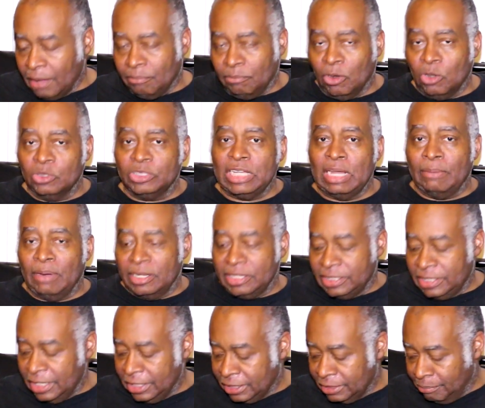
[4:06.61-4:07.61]
Most of the time I
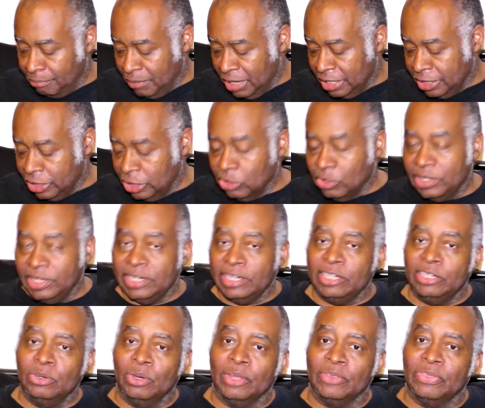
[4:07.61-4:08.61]
just hit the menu and then
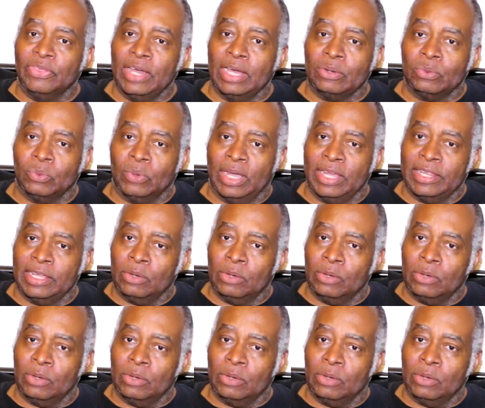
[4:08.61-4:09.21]
do it that way.